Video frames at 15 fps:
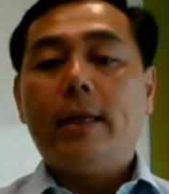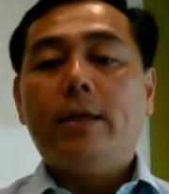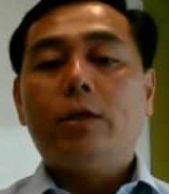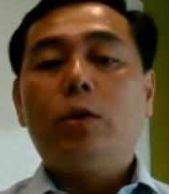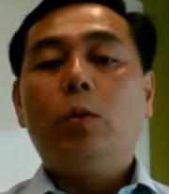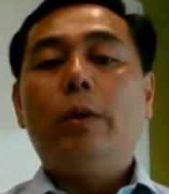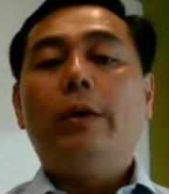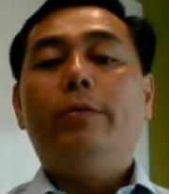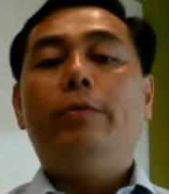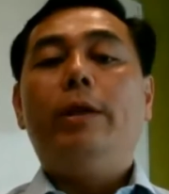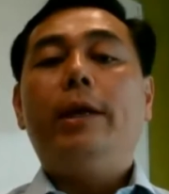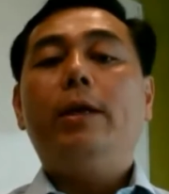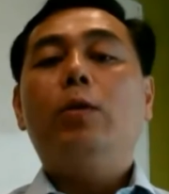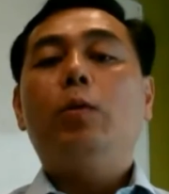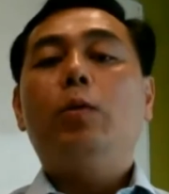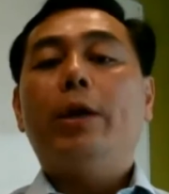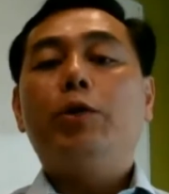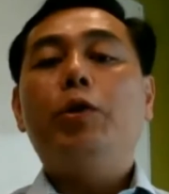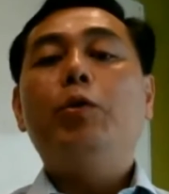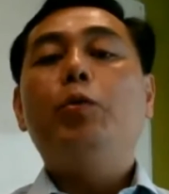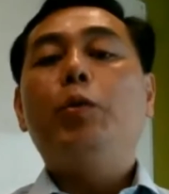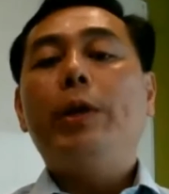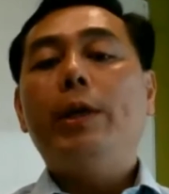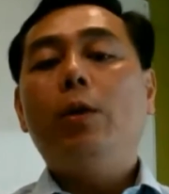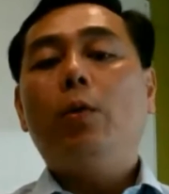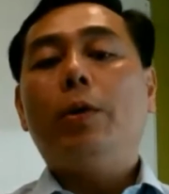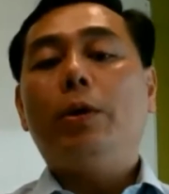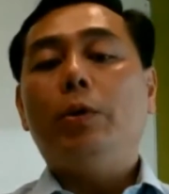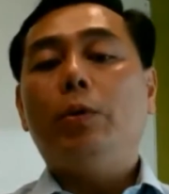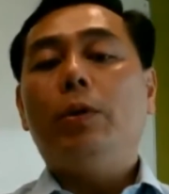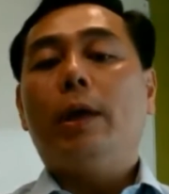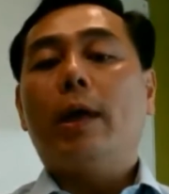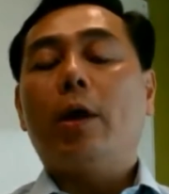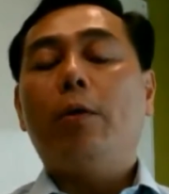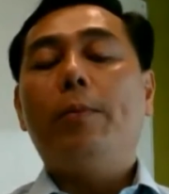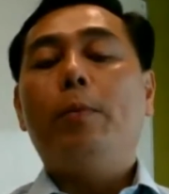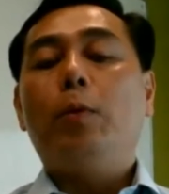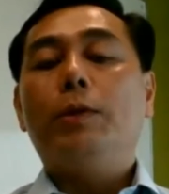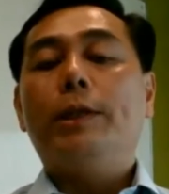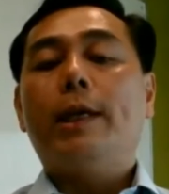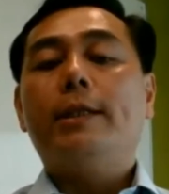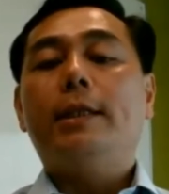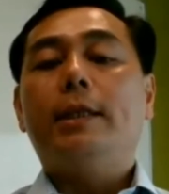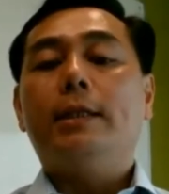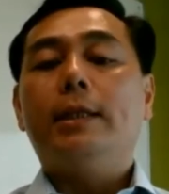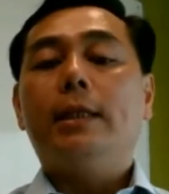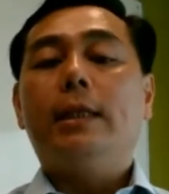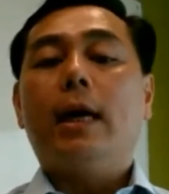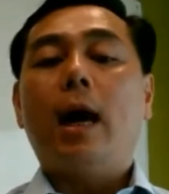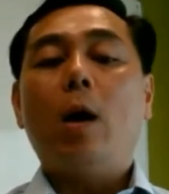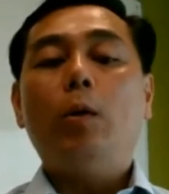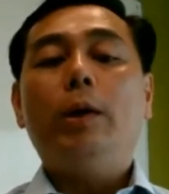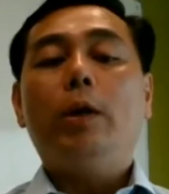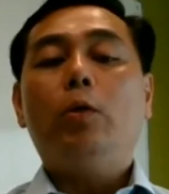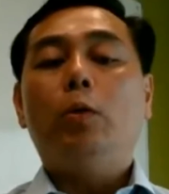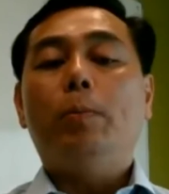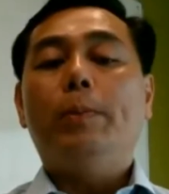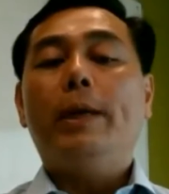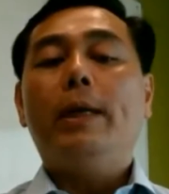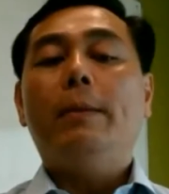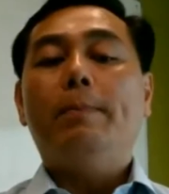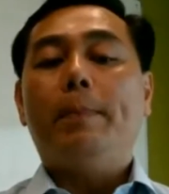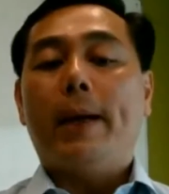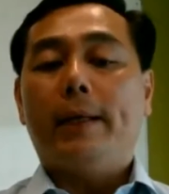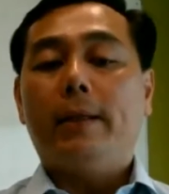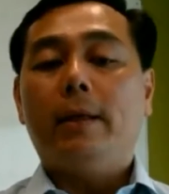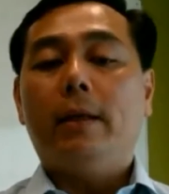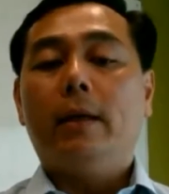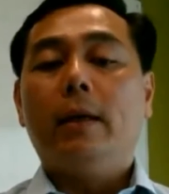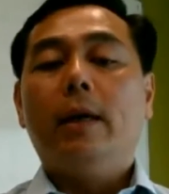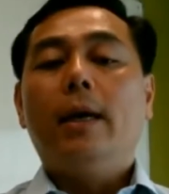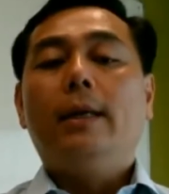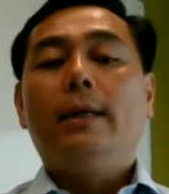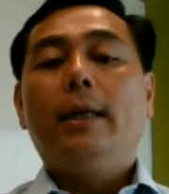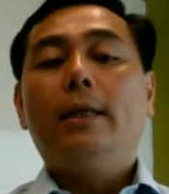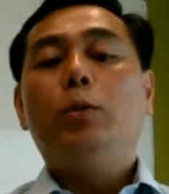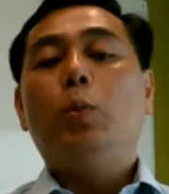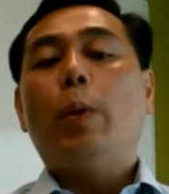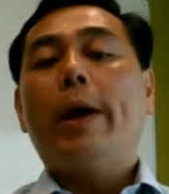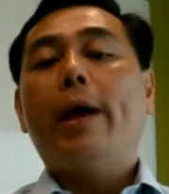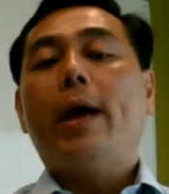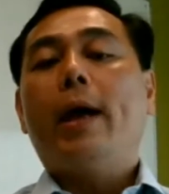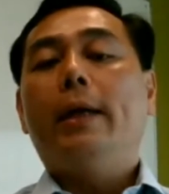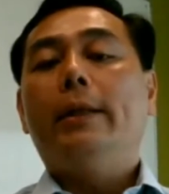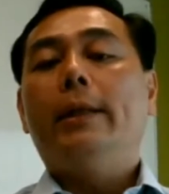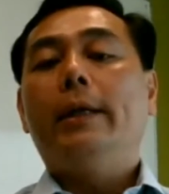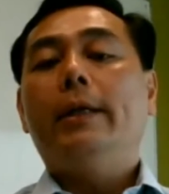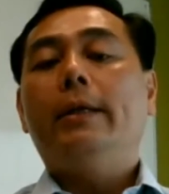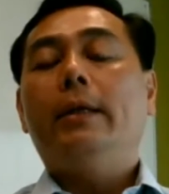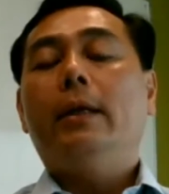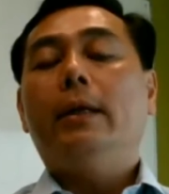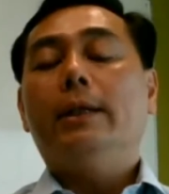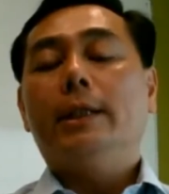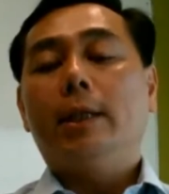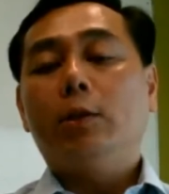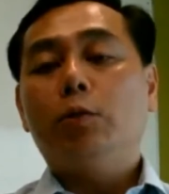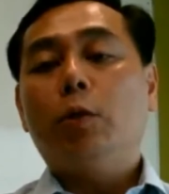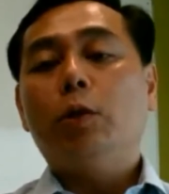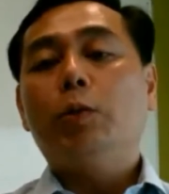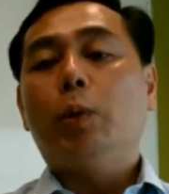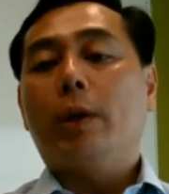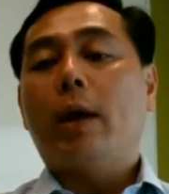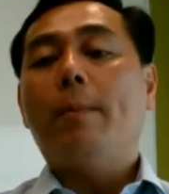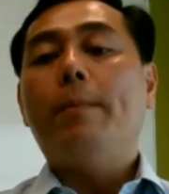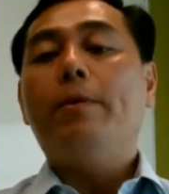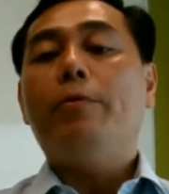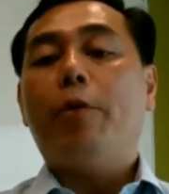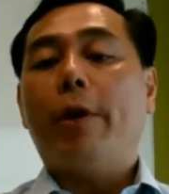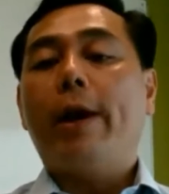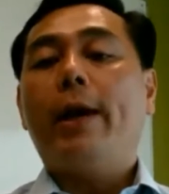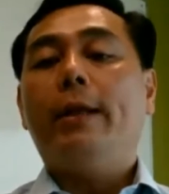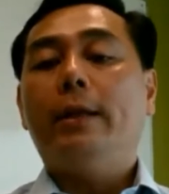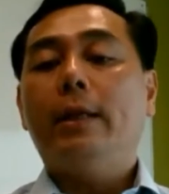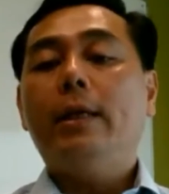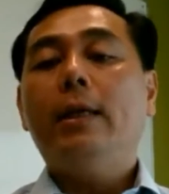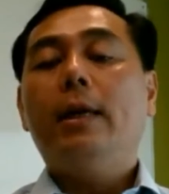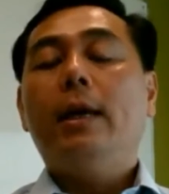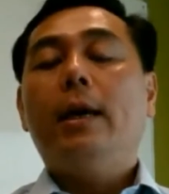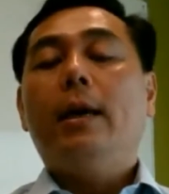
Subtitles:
So if they could actually relook into their current process and see how they could make it better, that's where I think Salesforce will come in very handy